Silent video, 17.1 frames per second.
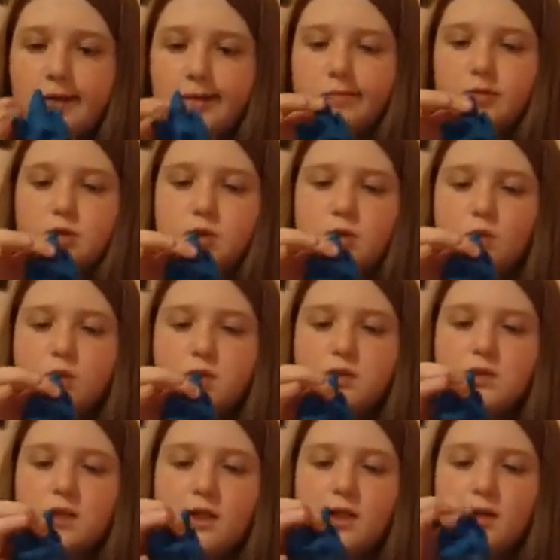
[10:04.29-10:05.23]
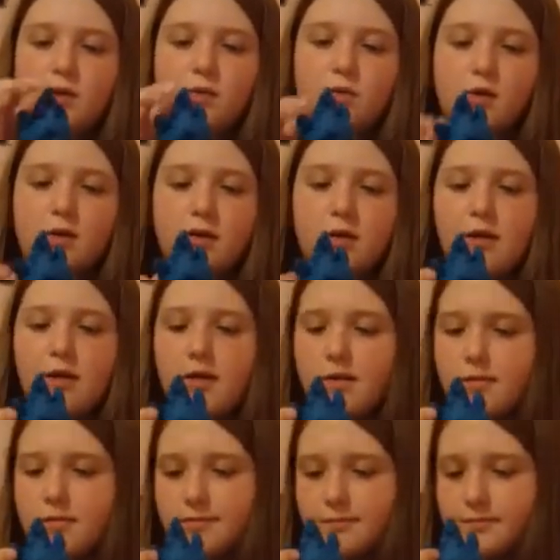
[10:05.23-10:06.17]
squishies. What's the unicorn?
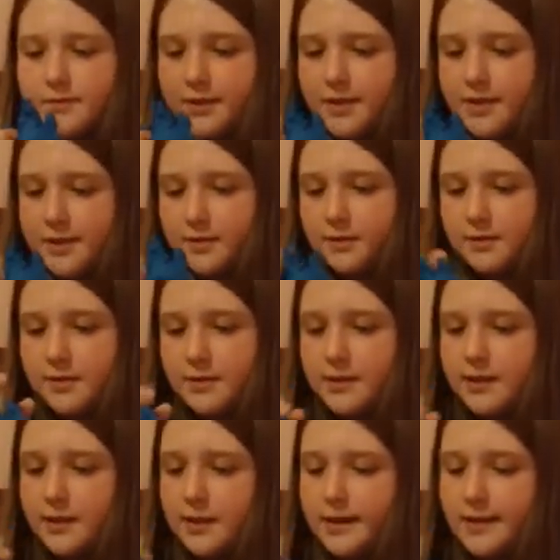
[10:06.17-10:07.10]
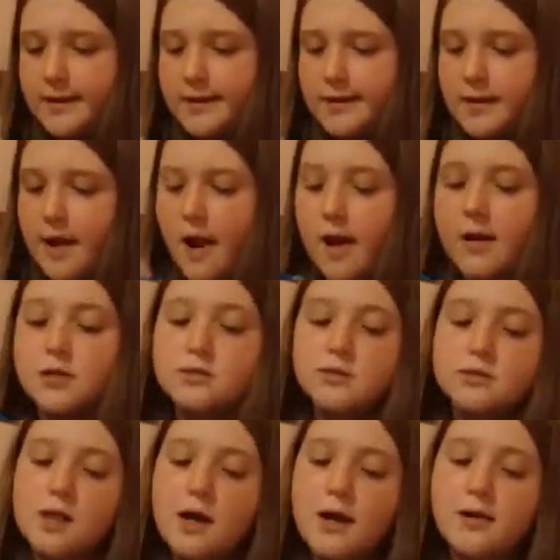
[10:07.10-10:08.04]
These.
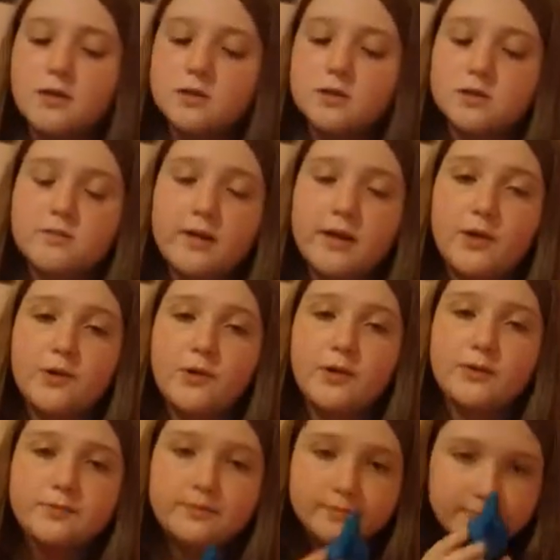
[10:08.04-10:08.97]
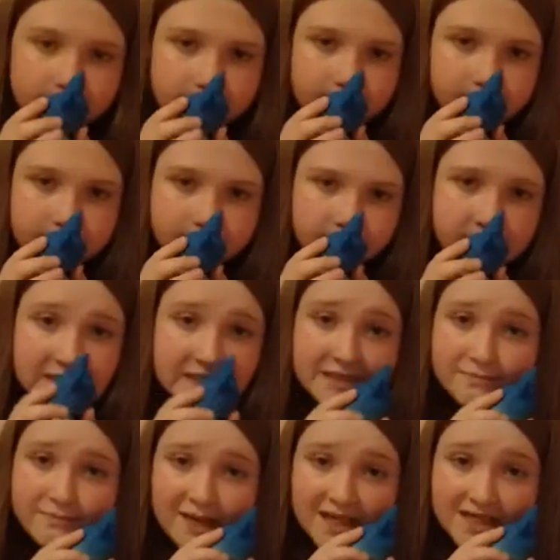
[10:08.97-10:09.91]
This is my unicorn. It
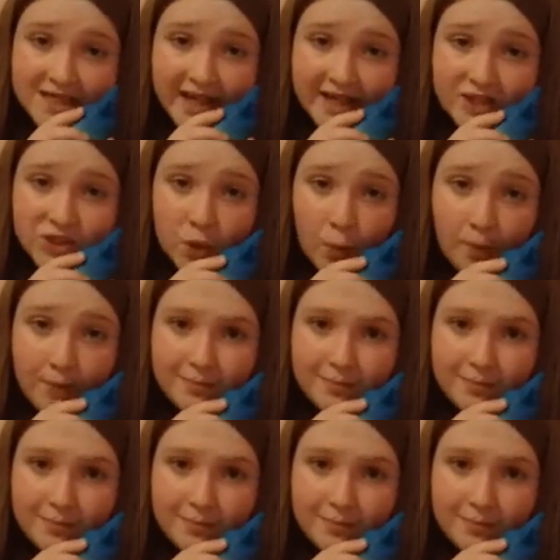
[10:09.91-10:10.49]
smells like soap.